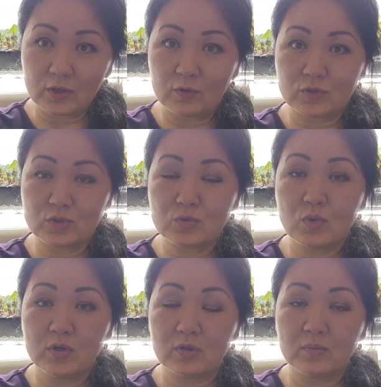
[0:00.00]
your
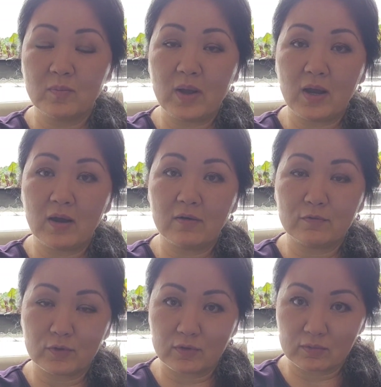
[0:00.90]
soil
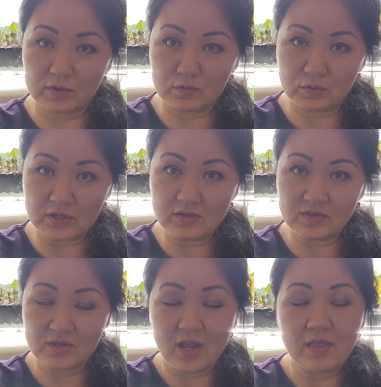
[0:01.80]
for 3 weeks,